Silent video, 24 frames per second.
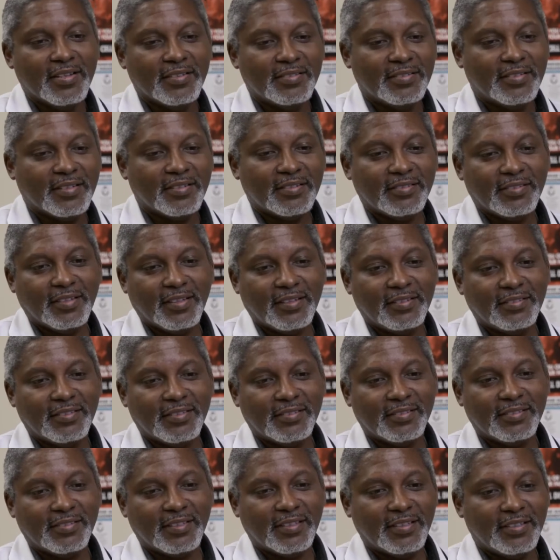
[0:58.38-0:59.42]
Sickle cell
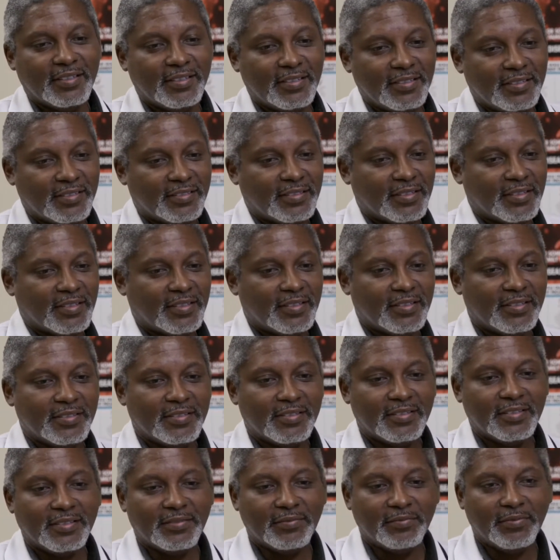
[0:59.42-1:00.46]
disease
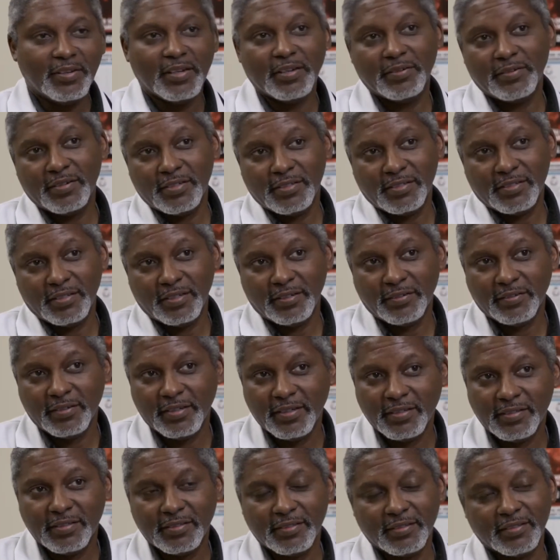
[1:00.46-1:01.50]
is very
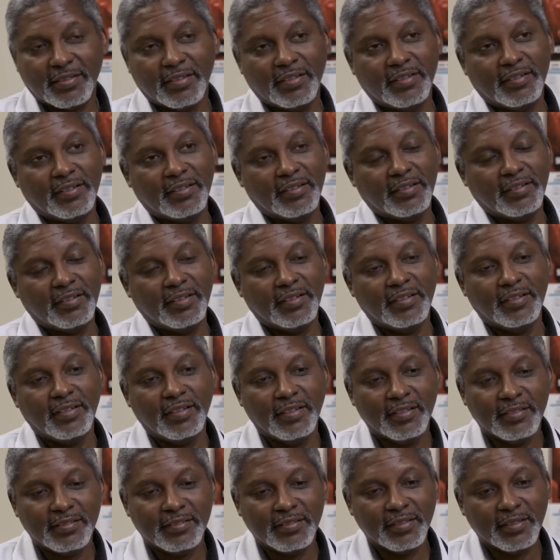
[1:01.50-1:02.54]
serious. It
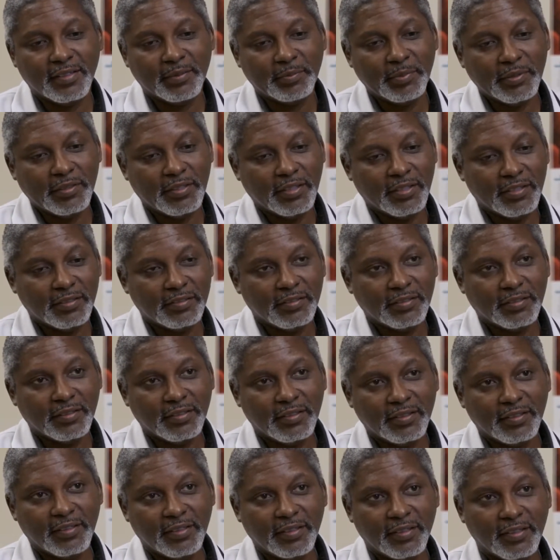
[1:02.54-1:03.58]
is
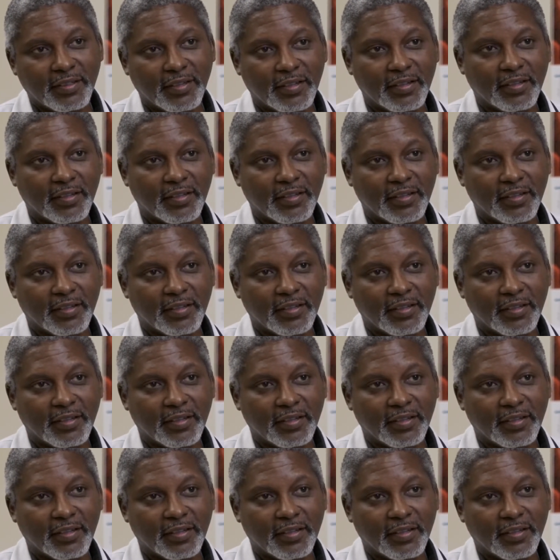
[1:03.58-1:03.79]
potentially